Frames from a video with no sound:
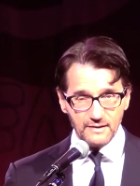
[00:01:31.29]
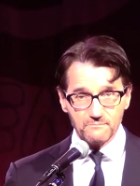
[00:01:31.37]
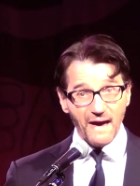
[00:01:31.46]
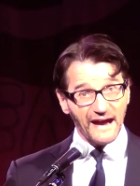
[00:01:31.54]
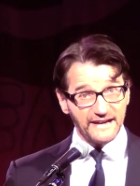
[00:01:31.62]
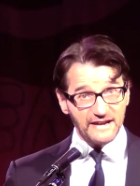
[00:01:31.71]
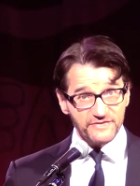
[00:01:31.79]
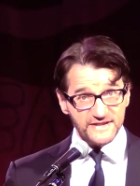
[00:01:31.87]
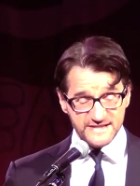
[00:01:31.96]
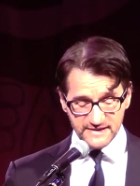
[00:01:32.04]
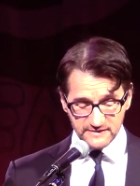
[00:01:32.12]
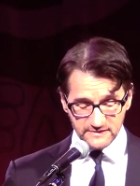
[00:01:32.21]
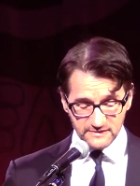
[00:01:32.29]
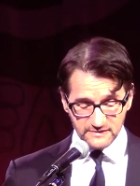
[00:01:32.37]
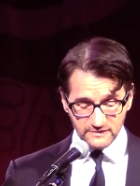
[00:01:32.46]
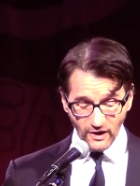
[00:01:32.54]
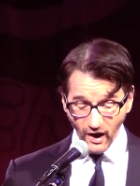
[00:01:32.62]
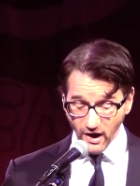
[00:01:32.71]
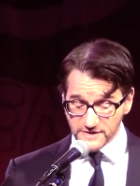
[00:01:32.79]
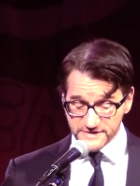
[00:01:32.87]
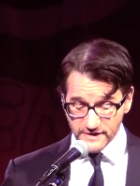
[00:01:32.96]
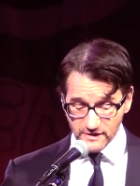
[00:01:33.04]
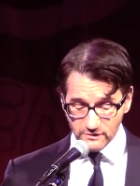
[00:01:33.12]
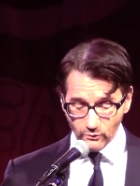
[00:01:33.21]
Magnificent.
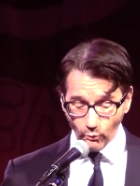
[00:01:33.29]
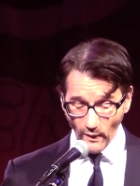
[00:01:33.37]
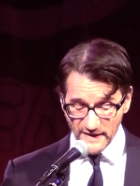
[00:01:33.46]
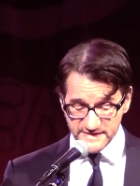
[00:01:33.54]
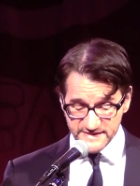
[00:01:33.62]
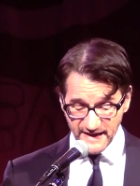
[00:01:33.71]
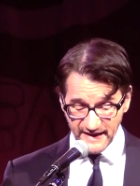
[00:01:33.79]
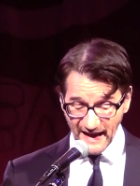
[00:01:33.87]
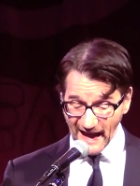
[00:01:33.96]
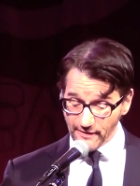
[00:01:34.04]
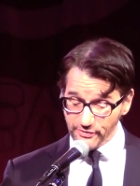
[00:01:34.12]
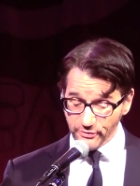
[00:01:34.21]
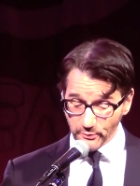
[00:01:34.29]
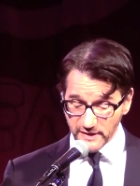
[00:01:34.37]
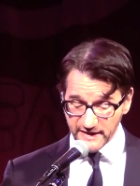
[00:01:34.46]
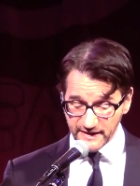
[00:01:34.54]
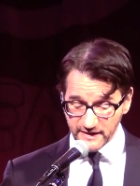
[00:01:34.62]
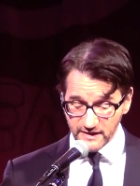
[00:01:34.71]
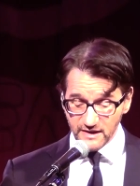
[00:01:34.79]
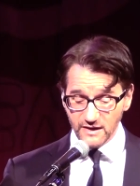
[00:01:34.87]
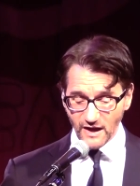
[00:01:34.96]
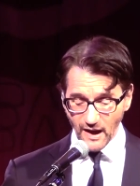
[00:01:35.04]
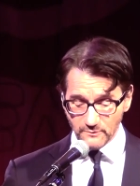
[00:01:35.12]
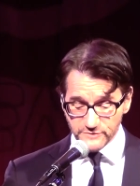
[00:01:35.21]
Also, Wednesday at 3,
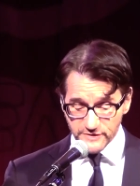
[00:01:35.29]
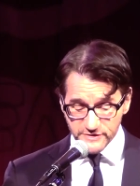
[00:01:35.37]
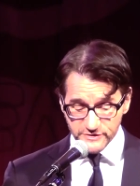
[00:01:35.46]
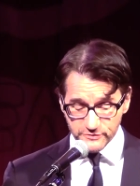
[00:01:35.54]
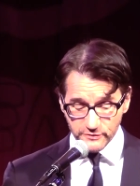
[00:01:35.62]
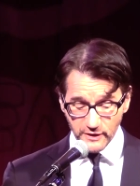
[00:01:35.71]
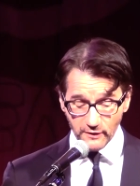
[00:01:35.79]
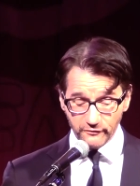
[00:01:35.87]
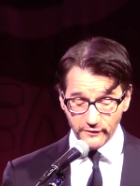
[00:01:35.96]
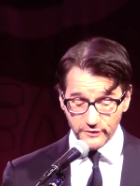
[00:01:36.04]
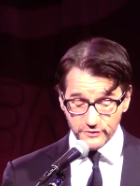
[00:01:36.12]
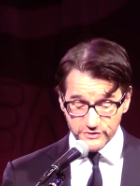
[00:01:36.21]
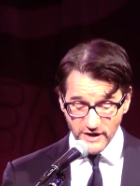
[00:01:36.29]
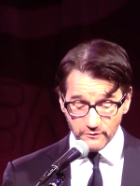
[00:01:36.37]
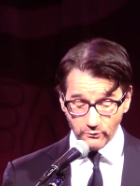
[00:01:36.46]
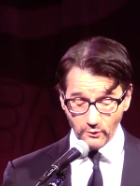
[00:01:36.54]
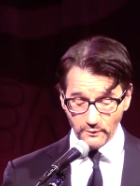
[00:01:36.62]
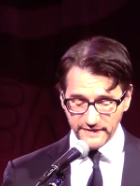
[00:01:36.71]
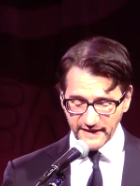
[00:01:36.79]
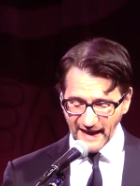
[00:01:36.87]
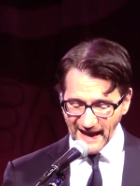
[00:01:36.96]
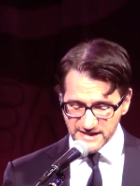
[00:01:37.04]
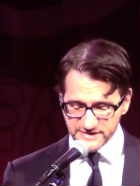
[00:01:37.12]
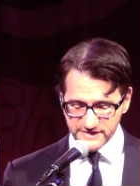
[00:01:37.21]
come to the studio for your general with the
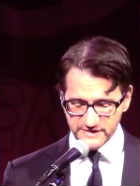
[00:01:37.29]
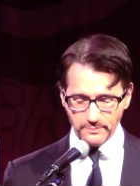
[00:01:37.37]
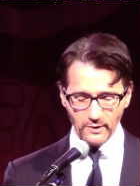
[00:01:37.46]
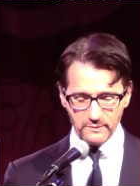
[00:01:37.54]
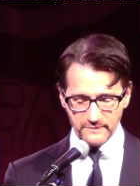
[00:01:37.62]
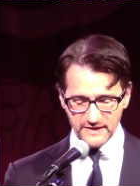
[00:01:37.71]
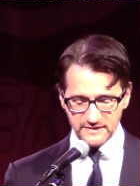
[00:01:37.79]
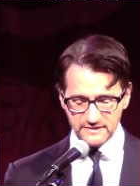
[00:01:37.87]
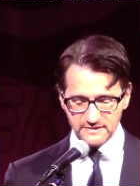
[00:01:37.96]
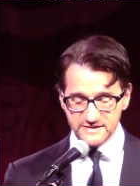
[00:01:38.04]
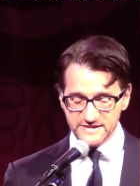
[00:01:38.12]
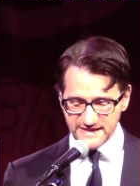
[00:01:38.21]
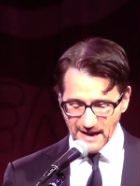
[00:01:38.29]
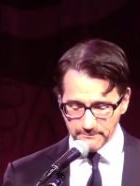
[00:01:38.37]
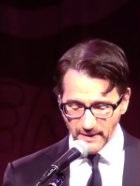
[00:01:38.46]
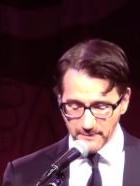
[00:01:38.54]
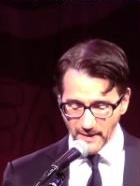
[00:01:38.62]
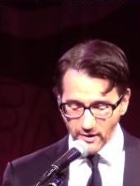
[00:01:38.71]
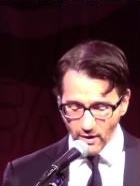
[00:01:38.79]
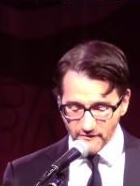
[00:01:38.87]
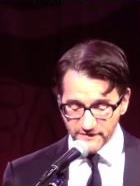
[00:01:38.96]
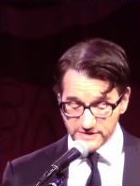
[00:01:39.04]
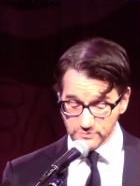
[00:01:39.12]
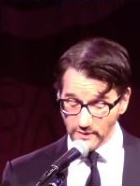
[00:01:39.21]
casting department. Stop by my
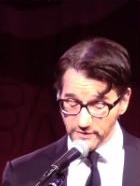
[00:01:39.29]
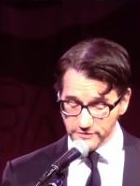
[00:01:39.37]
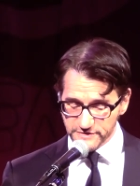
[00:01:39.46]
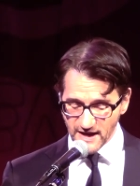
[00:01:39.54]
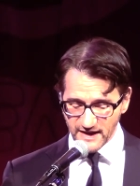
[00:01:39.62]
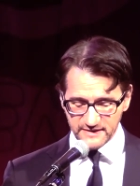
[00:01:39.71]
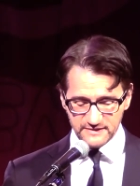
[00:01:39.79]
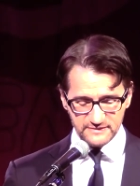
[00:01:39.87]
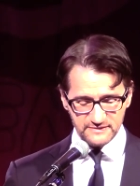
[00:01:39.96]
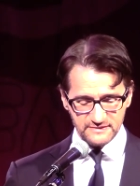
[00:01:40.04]
office when you're done.